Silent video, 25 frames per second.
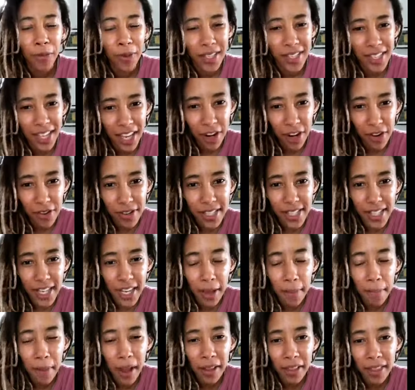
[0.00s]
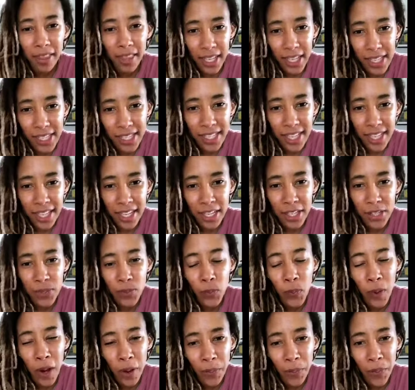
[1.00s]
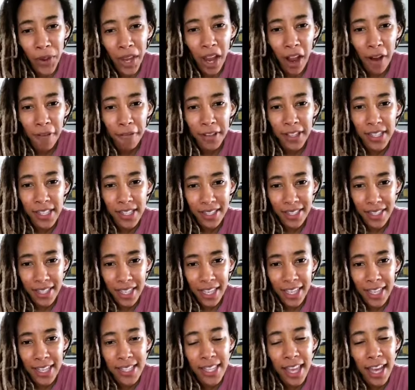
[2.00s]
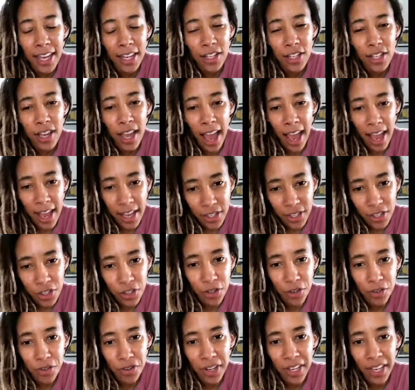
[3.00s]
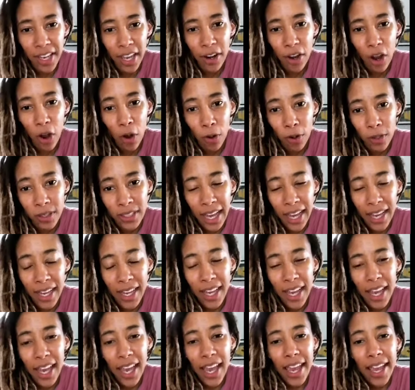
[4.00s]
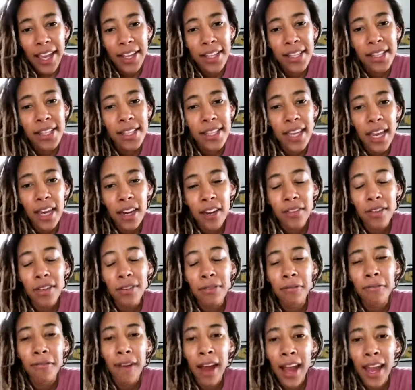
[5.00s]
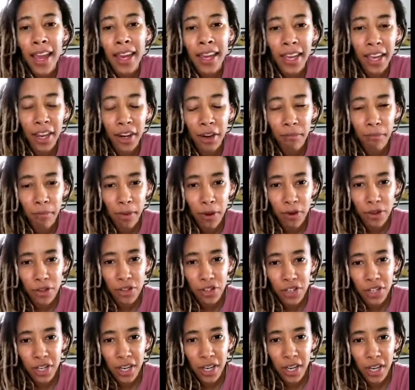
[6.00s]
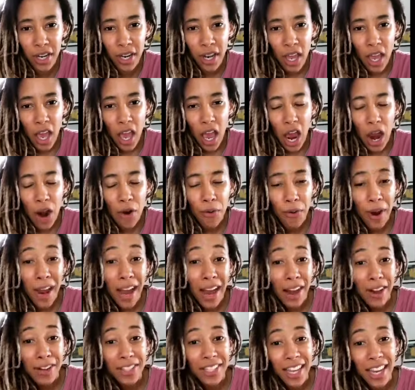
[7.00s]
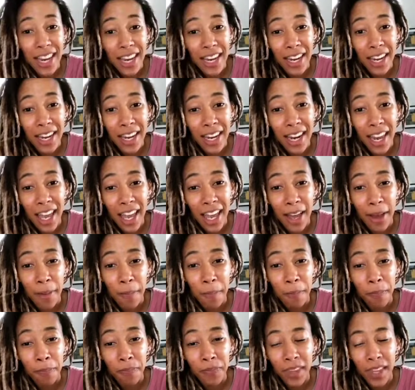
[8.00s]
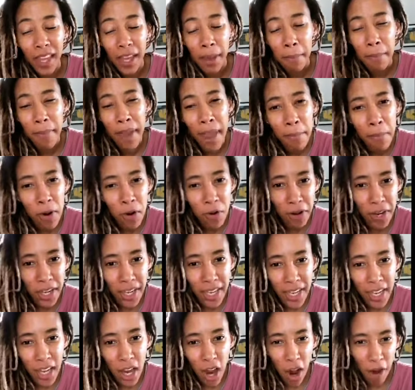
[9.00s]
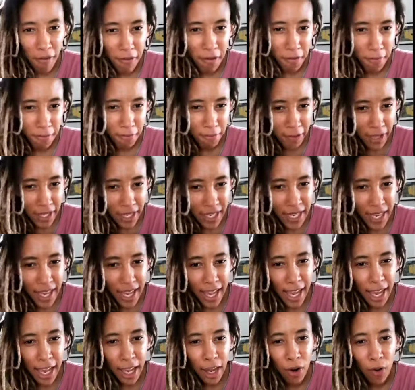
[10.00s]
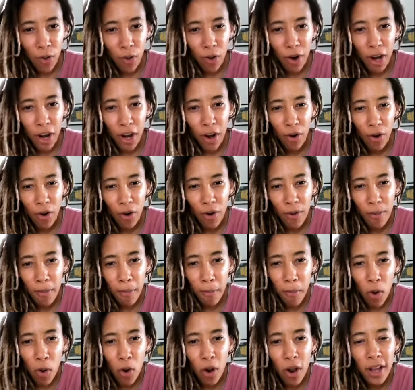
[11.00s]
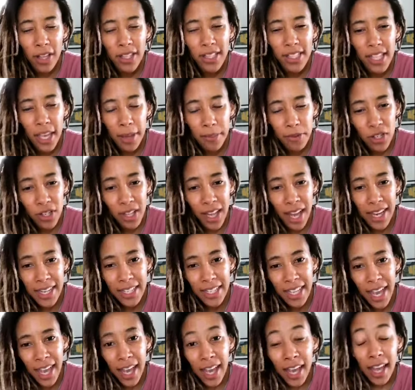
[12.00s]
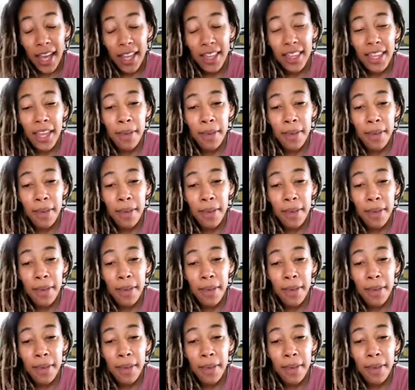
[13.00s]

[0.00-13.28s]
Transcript: And what's interesting about this is what we often see is that as children get older, instead of defining an emotion around an, um, a memory of a feeling or, or a more conceptual idea,